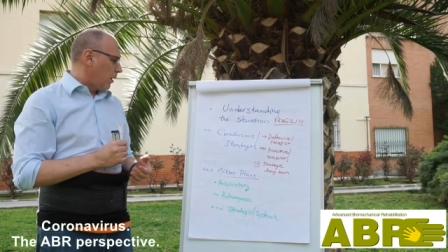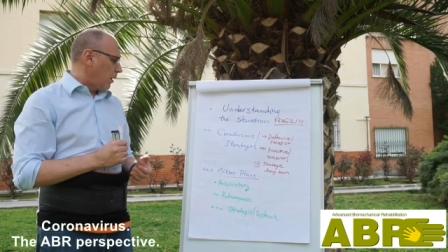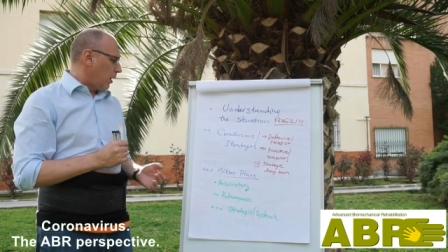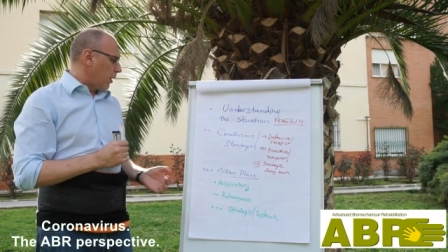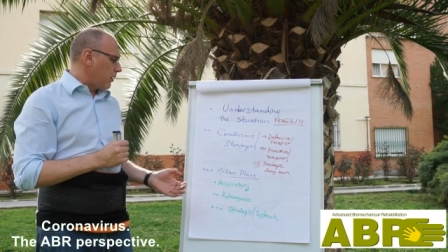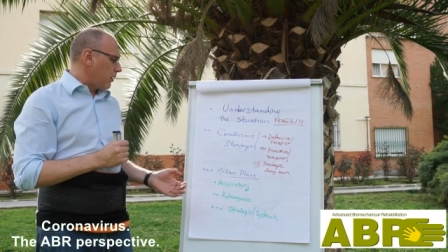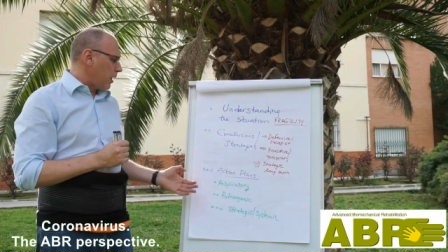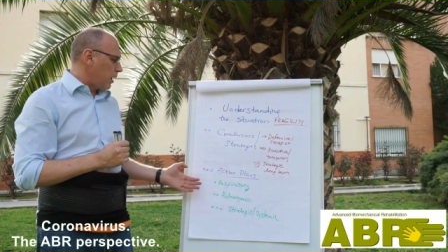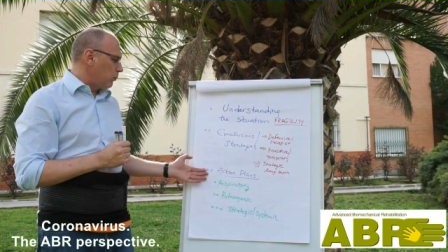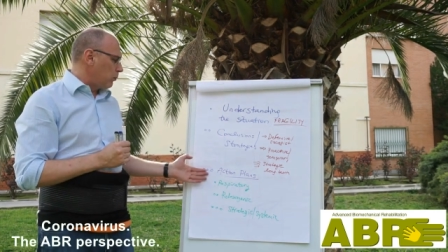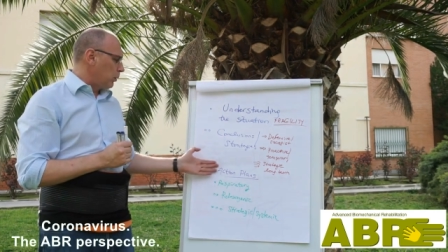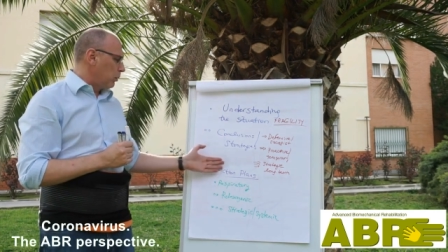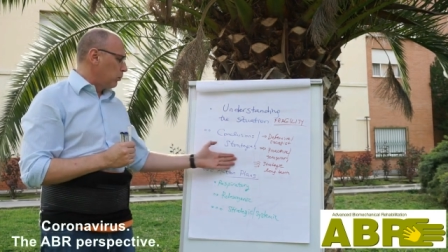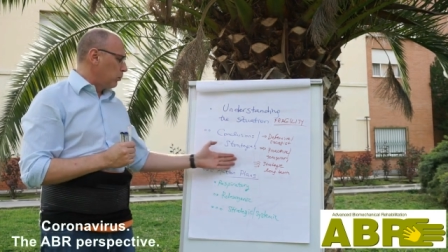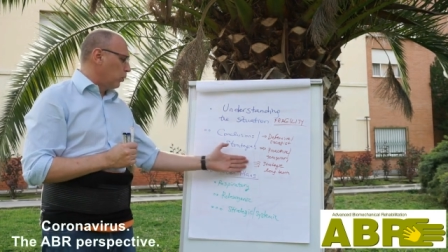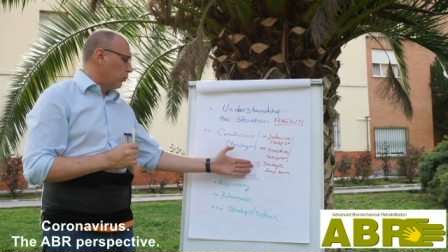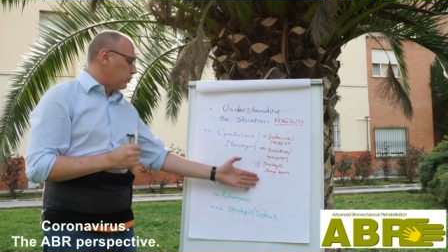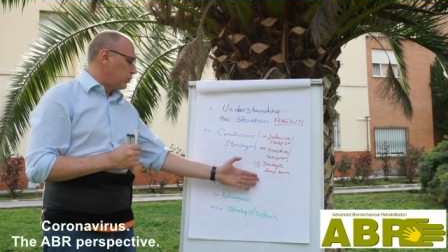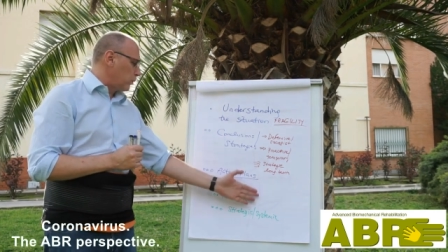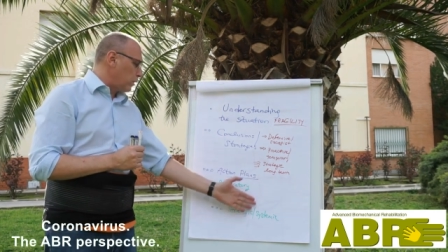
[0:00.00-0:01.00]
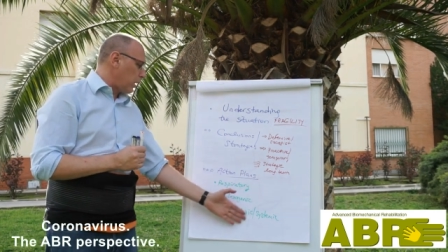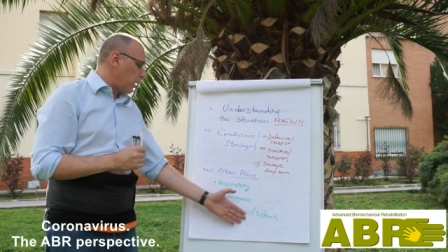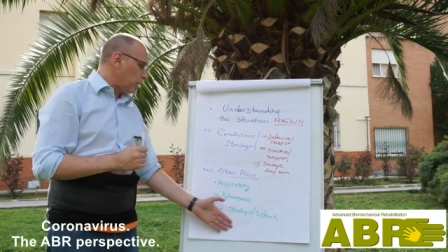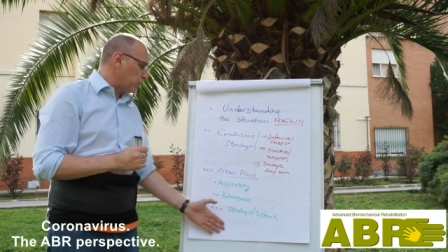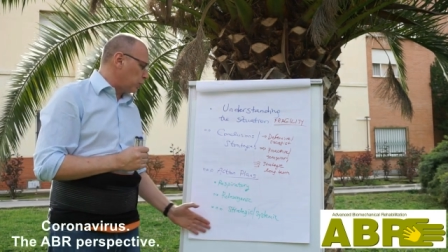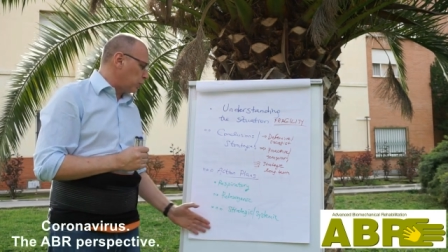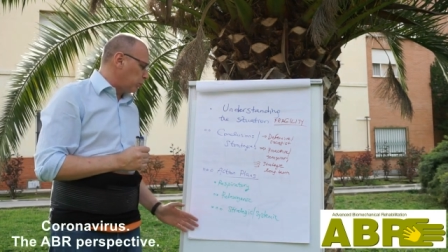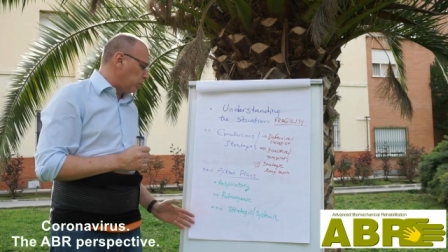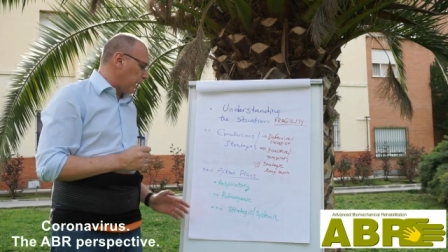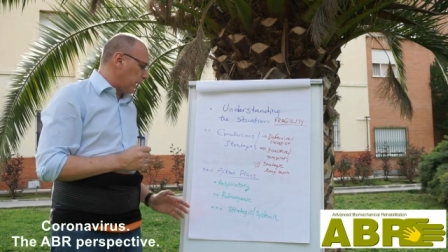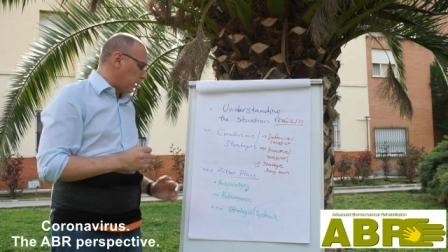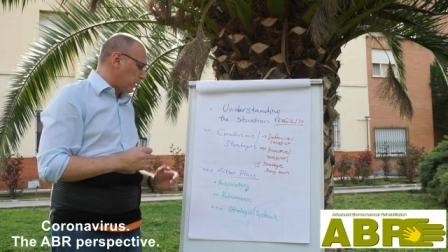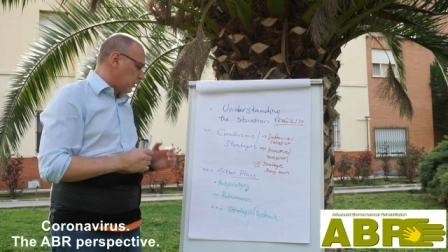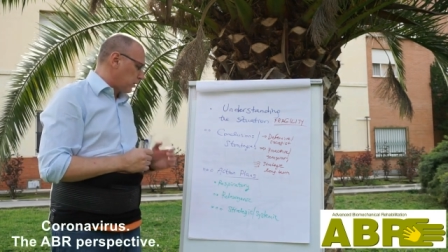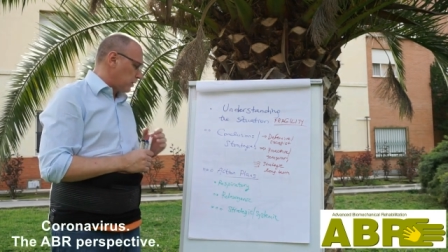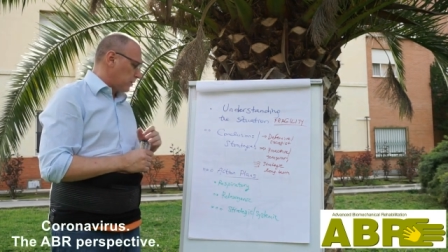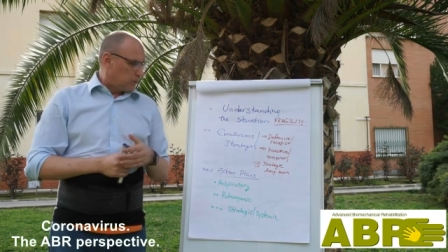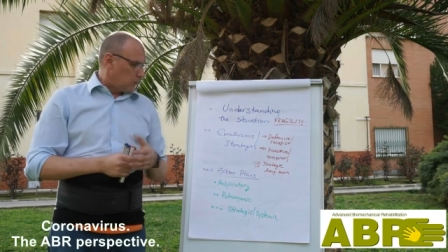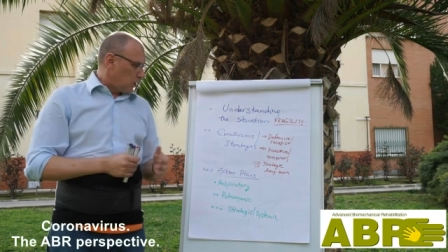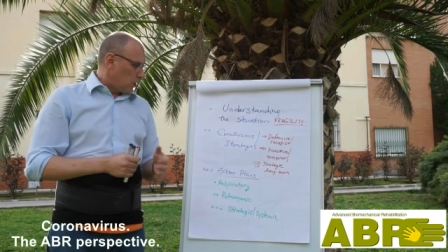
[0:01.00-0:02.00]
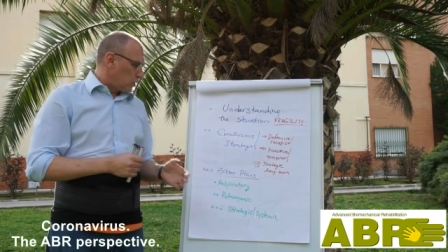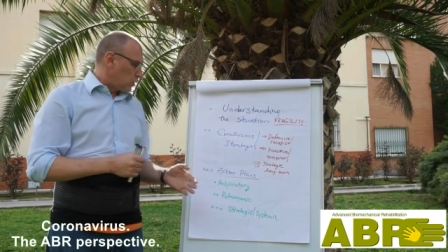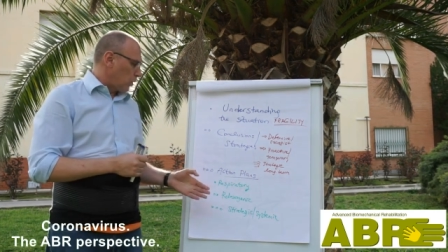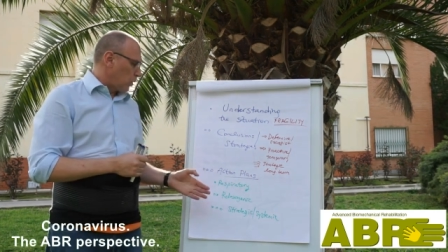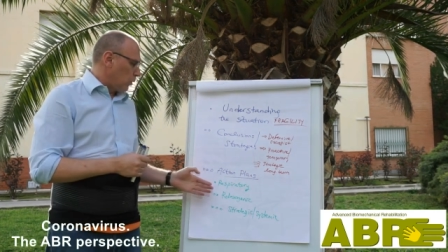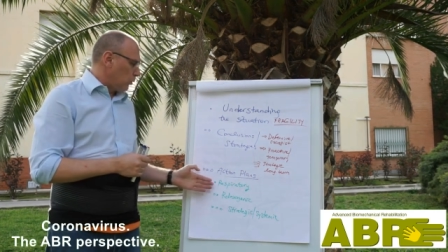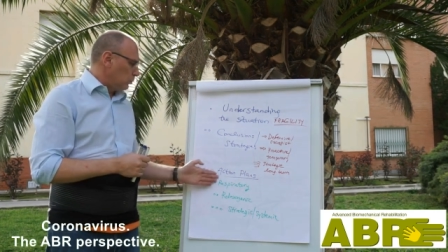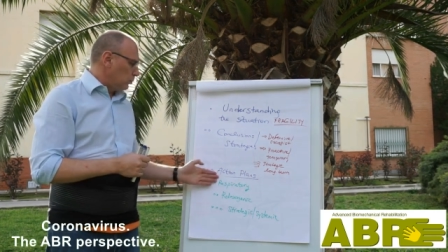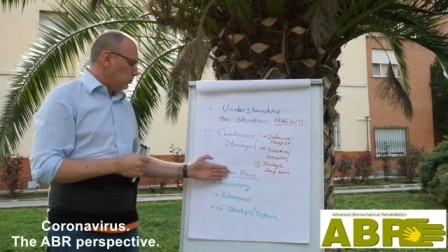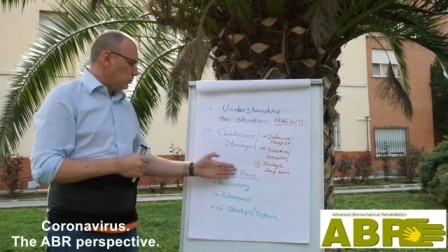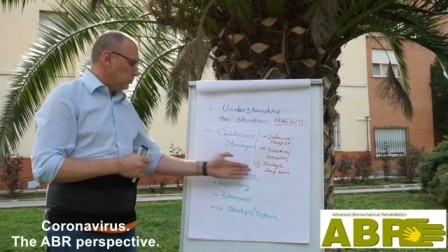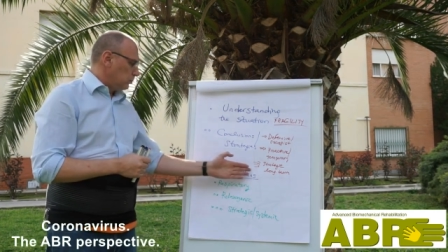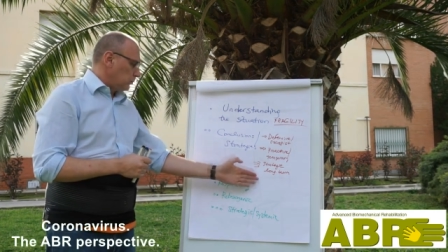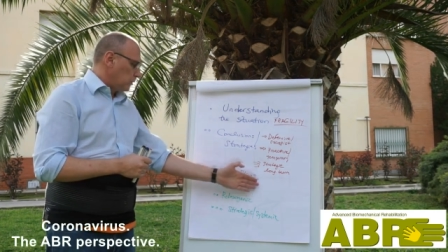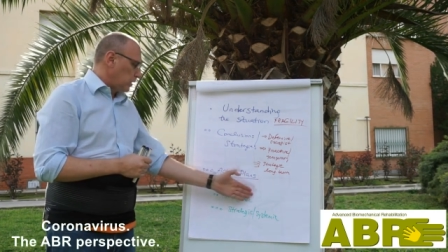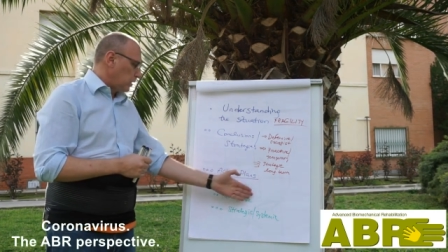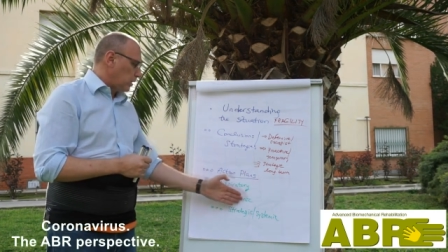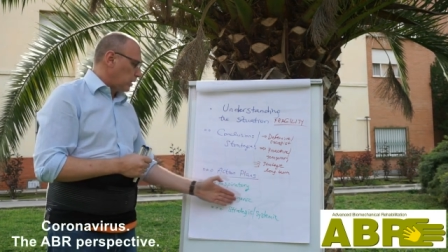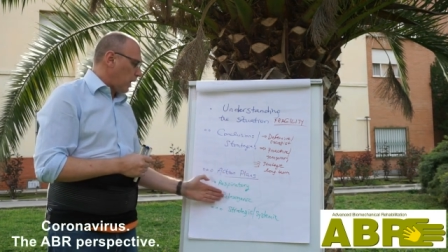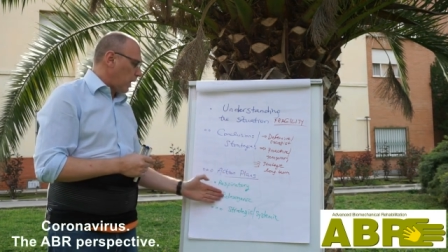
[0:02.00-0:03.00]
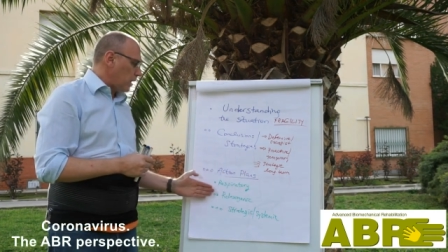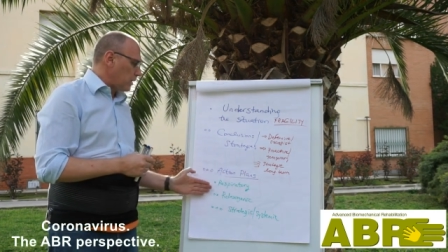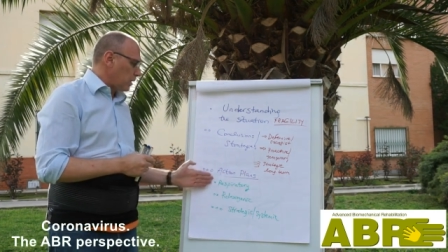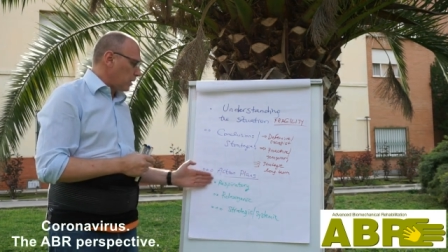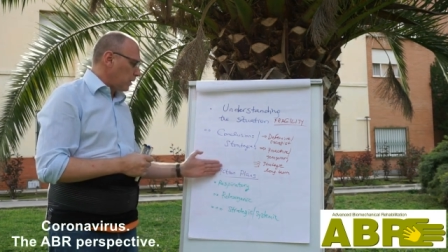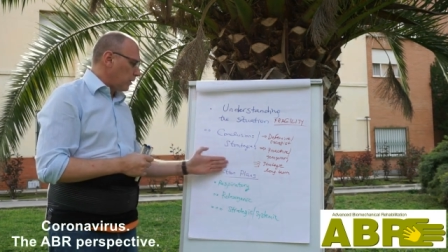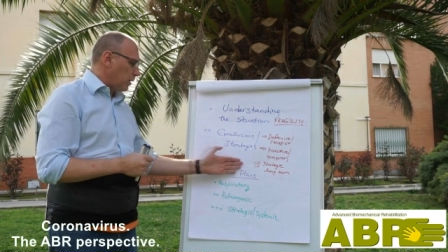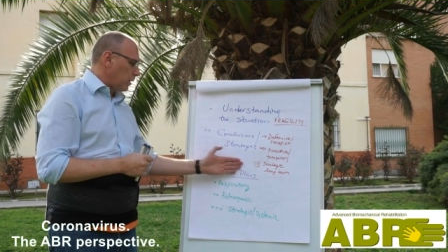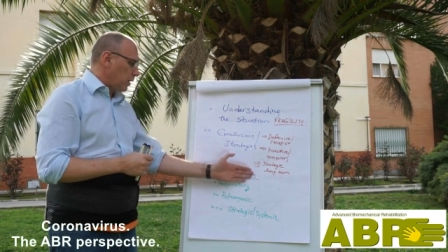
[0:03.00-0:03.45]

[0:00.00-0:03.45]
And then we'll move to the action plans. So discussing